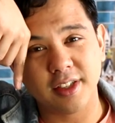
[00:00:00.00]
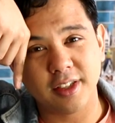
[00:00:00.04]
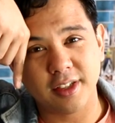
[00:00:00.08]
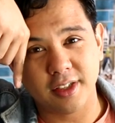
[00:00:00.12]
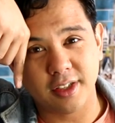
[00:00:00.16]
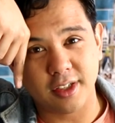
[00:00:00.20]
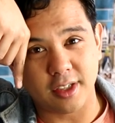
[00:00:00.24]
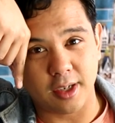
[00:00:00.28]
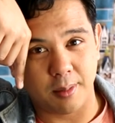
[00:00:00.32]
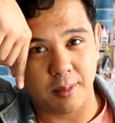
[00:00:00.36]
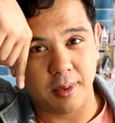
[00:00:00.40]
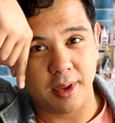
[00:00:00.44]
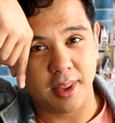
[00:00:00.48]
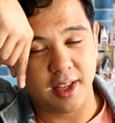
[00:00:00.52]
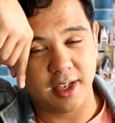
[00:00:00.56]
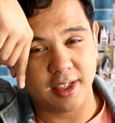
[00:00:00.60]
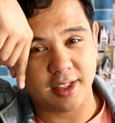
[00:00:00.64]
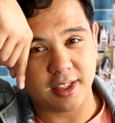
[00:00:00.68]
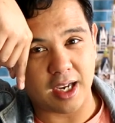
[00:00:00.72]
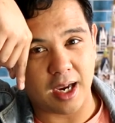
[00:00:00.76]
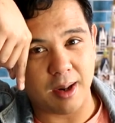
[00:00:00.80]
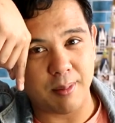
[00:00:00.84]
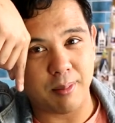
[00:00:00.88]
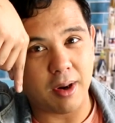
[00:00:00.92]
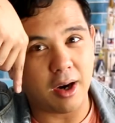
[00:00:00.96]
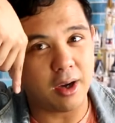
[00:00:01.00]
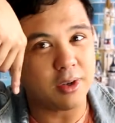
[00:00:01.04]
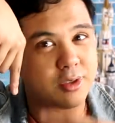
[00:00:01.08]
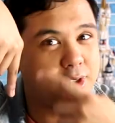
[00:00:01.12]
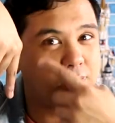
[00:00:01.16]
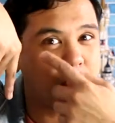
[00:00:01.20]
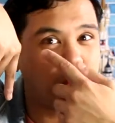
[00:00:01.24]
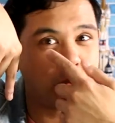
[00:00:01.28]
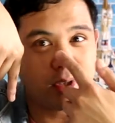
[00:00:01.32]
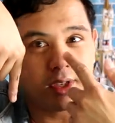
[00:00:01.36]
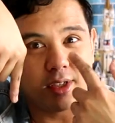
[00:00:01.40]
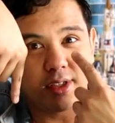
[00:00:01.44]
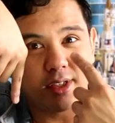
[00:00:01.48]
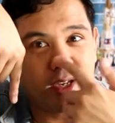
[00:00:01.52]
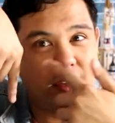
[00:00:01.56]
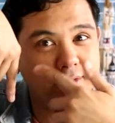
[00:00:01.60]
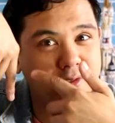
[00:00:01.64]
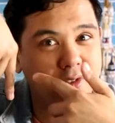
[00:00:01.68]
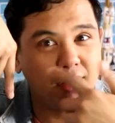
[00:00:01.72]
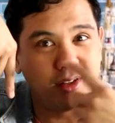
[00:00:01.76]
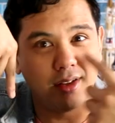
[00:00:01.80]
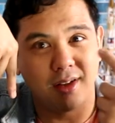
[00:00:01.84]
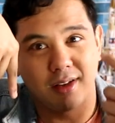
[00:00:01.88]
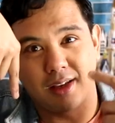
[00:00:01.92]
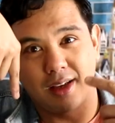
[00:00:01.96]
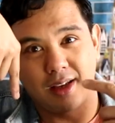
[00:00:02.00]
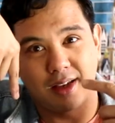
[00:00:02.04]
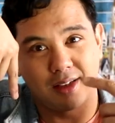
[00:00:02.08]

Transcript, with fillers: some of this eyebrow so it doesn't have to look